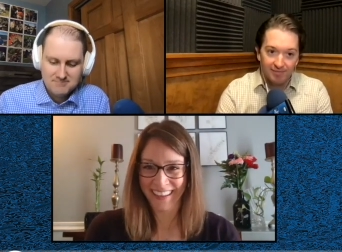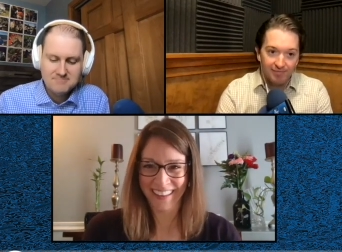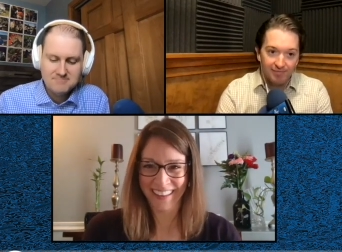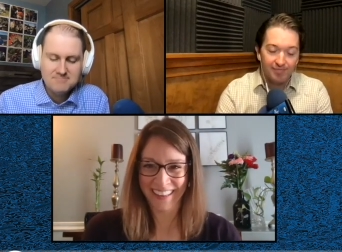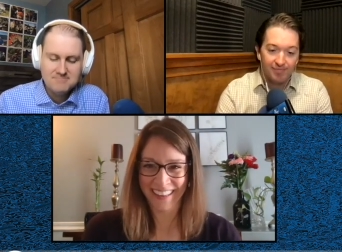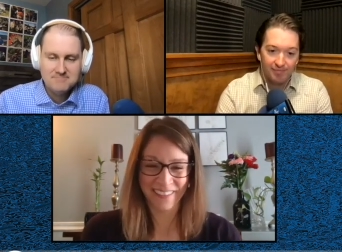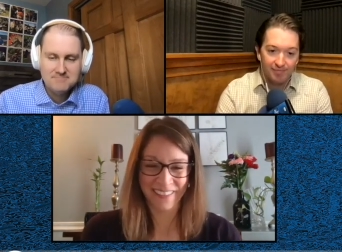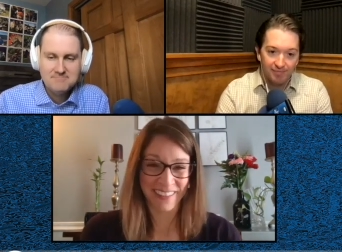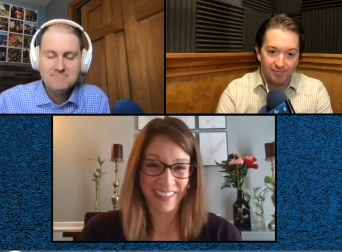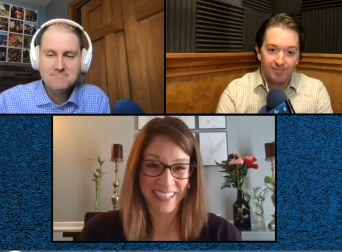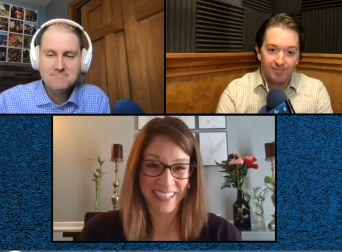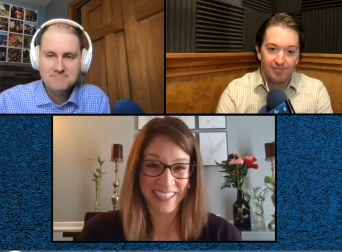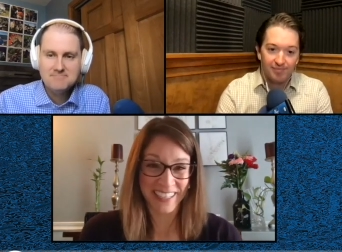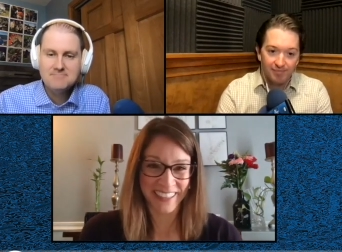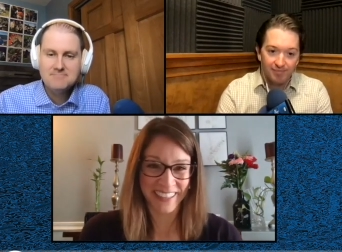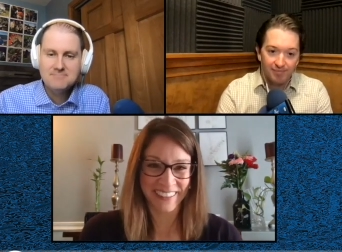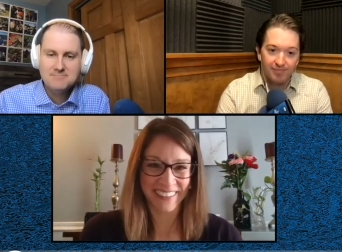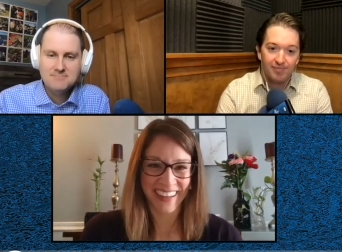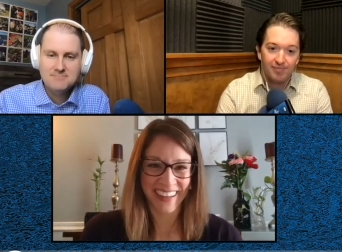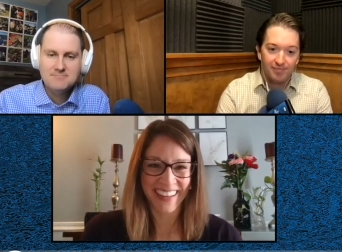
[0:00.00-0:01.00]
Speaker 1: that they want to
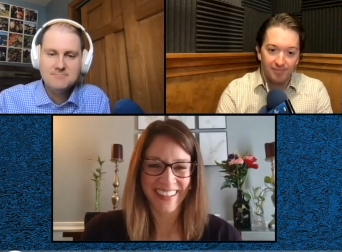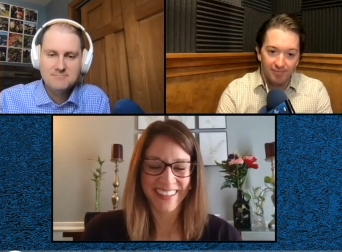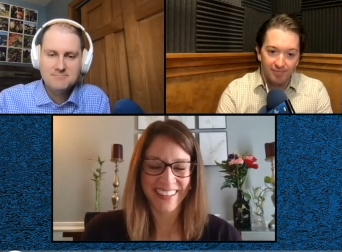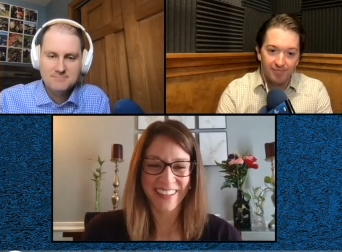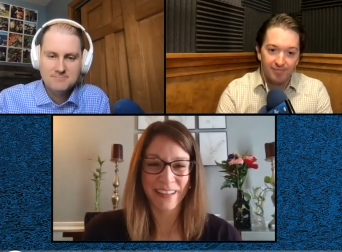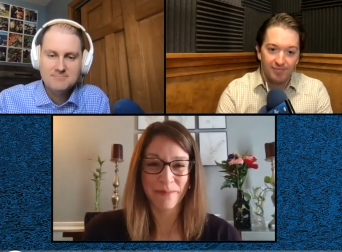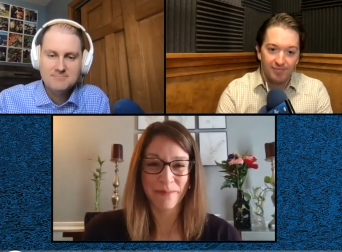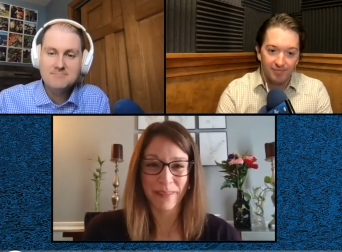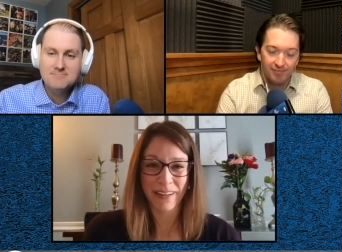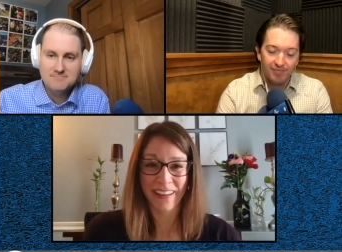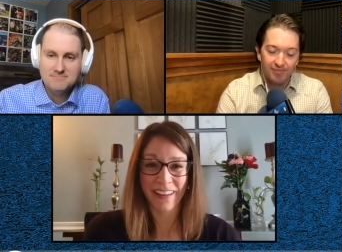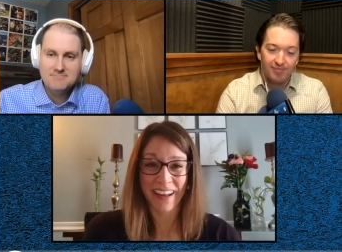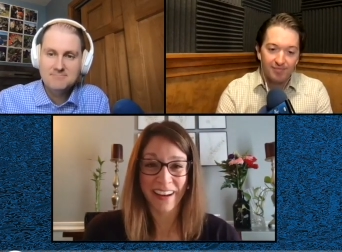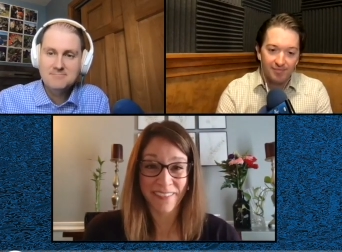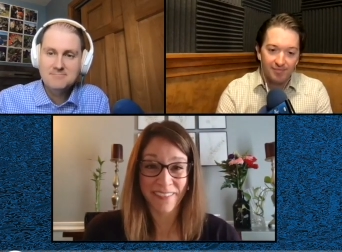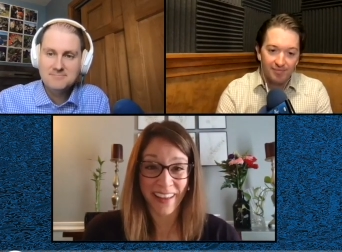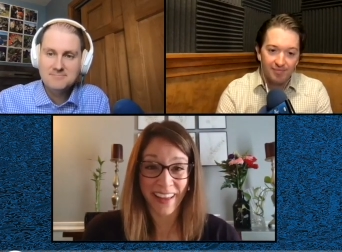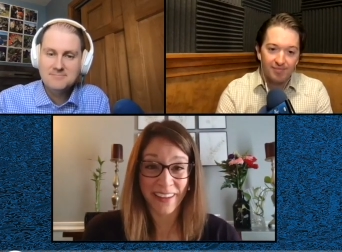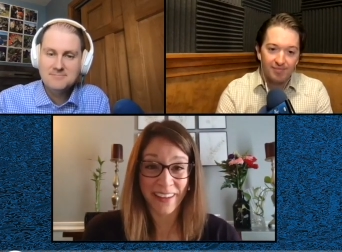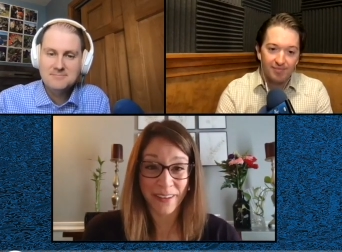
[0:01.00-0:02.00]
do, right? So I put a mm-hmm. lot
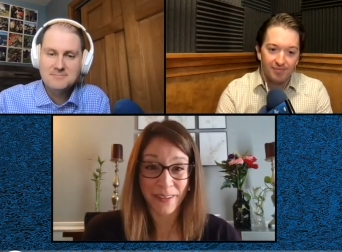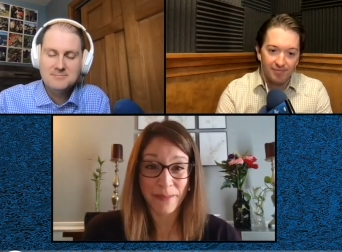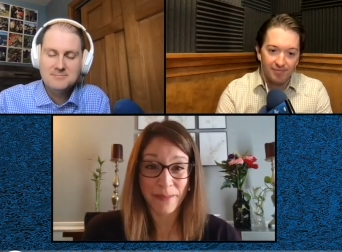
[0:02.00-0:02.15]
of value in